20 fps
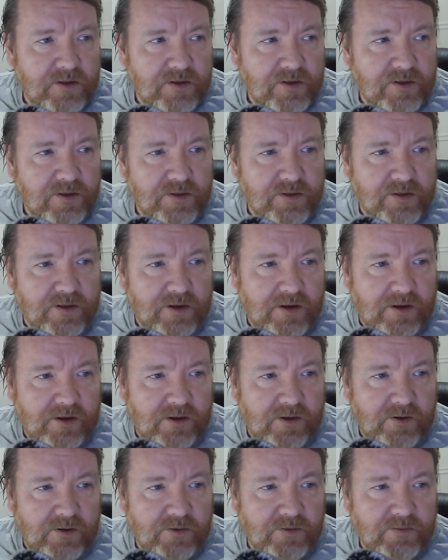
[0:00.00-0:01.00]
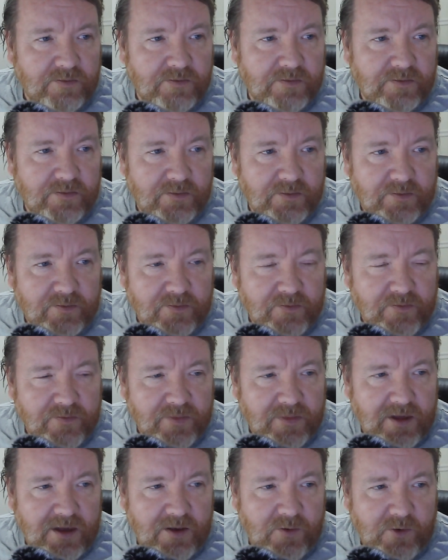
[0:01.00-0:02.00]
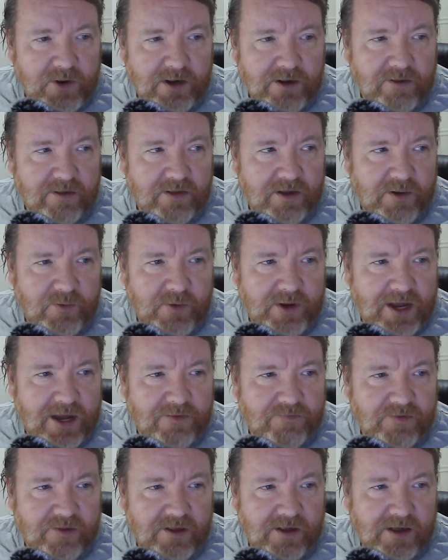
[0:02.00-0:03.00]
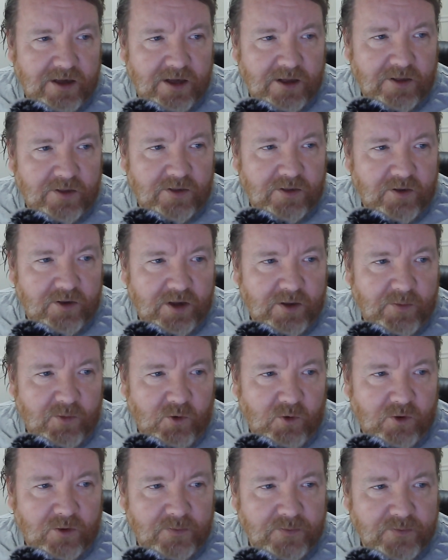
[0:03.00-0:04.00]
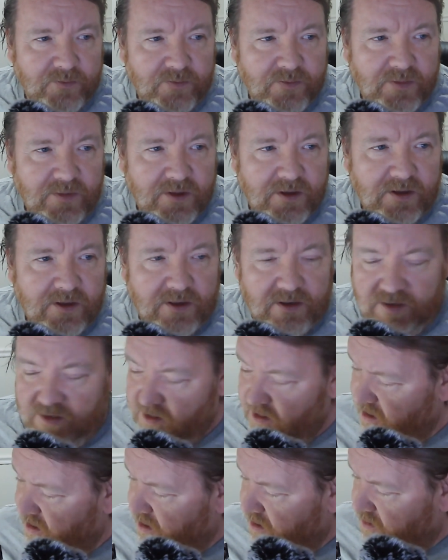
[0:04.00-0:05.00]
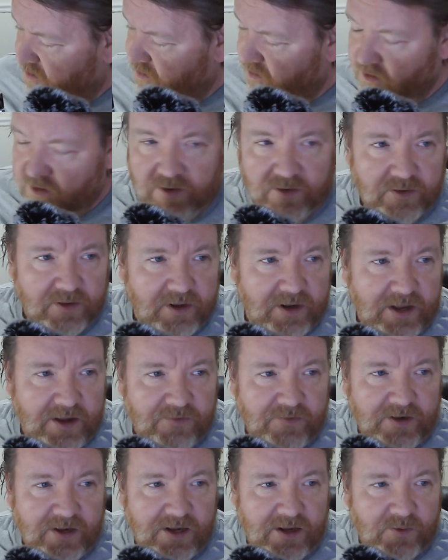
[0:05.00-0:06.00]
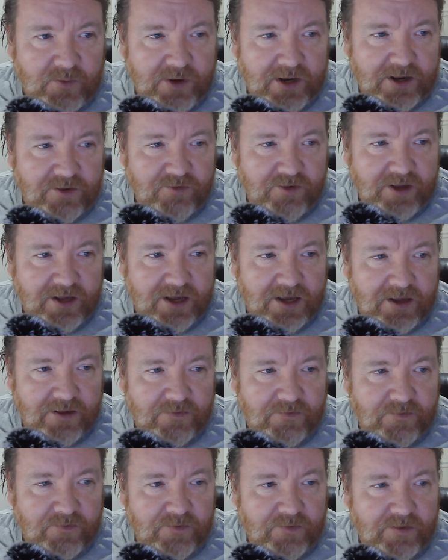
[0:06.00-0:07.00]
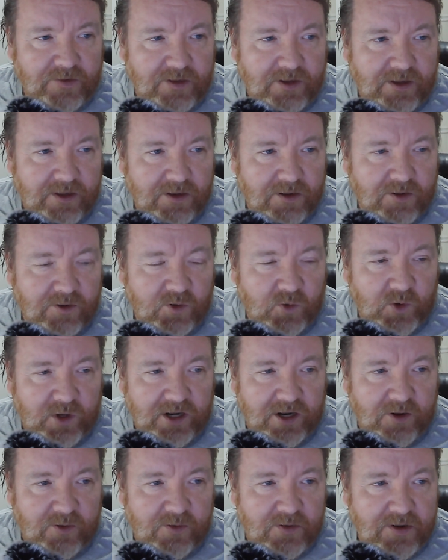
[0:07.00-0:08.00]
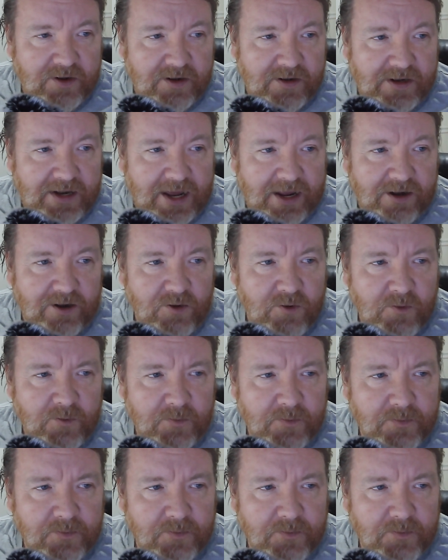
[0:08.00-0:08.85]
So here we can see we have the circuit board. Now on the left here we actually have the Arduino Nano.